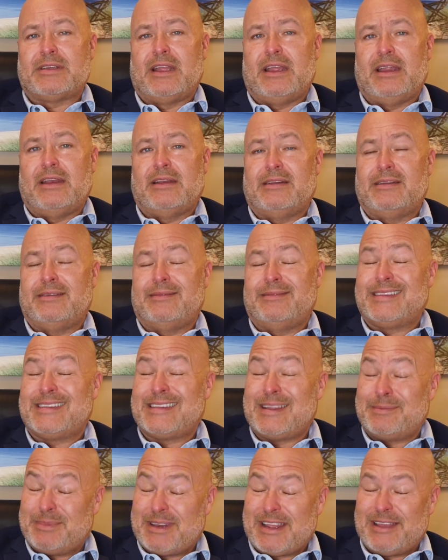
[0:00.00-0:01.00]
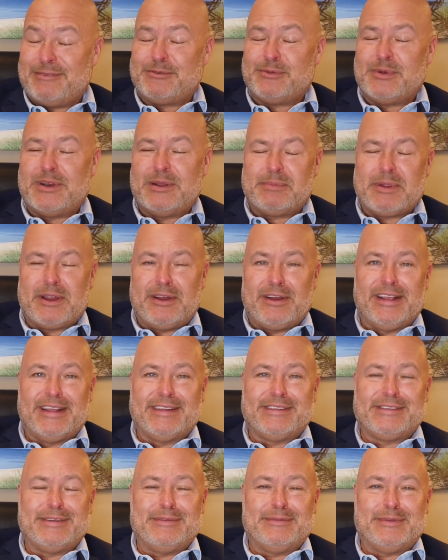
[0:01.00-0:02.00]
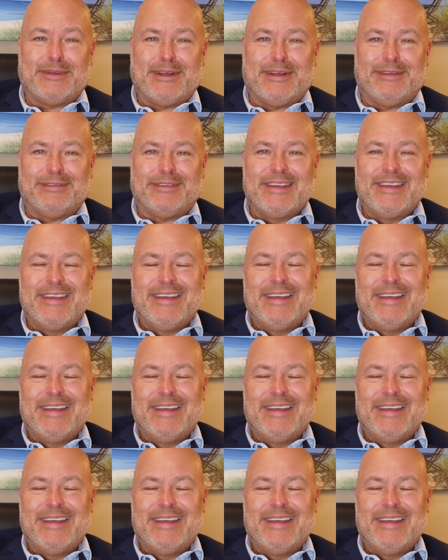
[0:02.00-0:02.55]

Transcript: And sometimes when a parent gets involved,